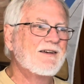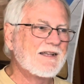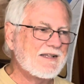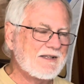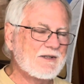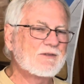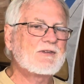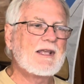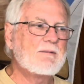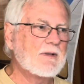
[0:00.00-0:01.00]
you'll
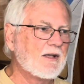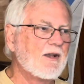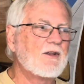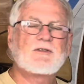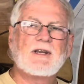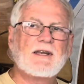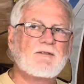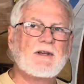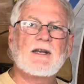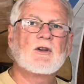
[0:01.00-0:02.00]
see him at lunch, and if
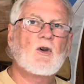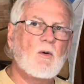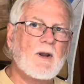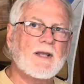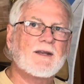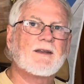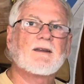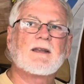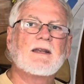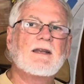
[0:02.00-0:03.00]
he didn't quit,
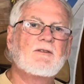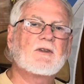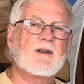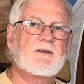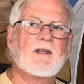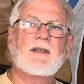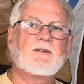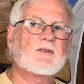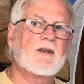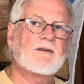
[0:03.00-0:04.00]
then he's going to tell you
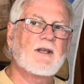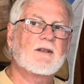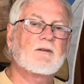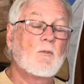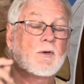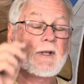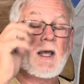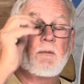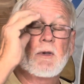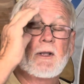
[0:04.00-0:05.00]
it's going to take some more
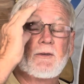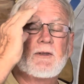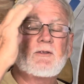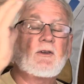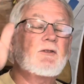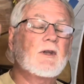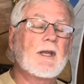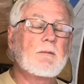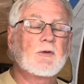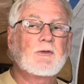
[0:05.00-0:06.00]
time, because it's just a
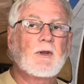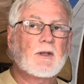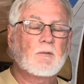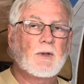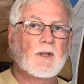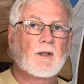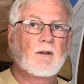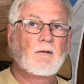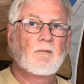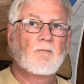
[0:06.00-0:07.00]
labor sucking pig.
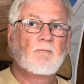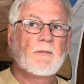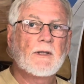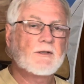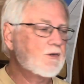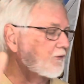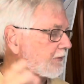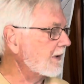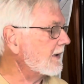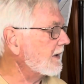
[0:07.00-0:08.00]
It just
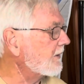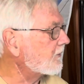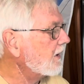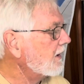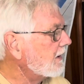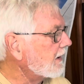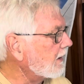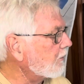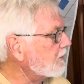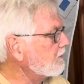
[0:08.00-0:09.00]
really is.
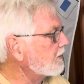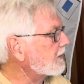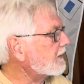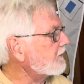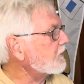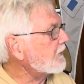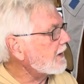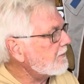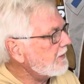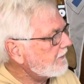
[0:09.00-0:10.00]
And when you look at this
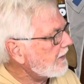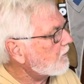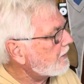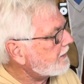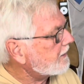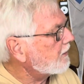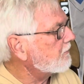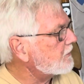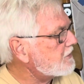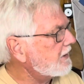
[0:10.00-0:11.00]
thing, I mean, they're working
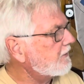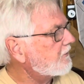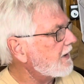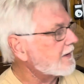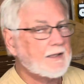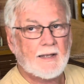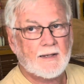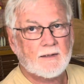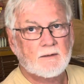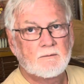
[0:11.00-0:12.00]
on machines like
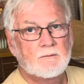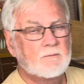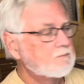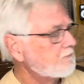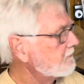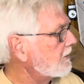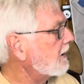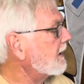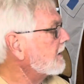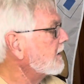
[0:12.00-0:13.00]
that,
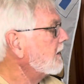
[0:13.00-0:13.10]
right?